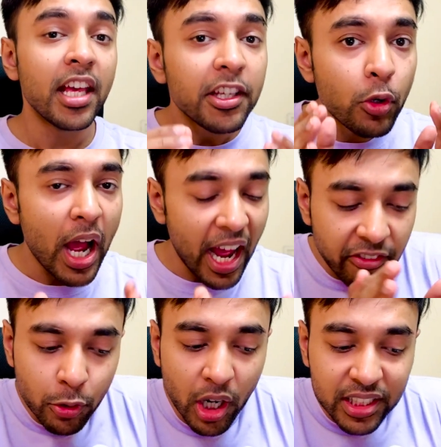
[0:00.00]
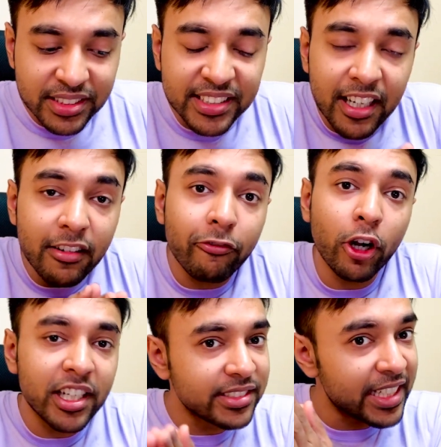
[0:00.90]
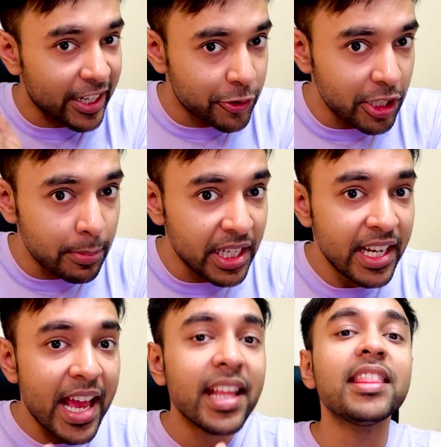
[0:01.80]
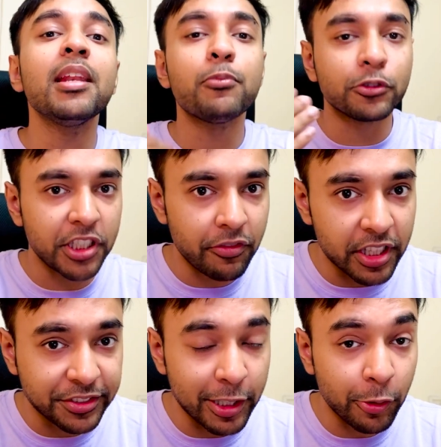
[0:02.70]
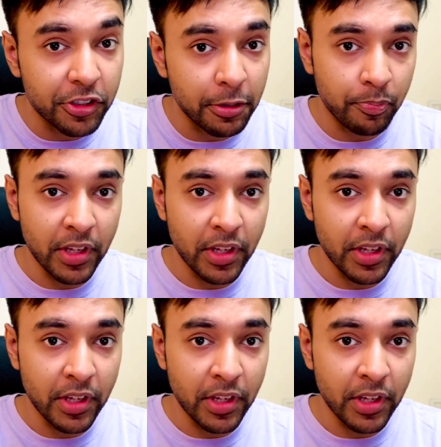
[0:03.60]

You have to understand what does it actually mean and then proceed with the solution.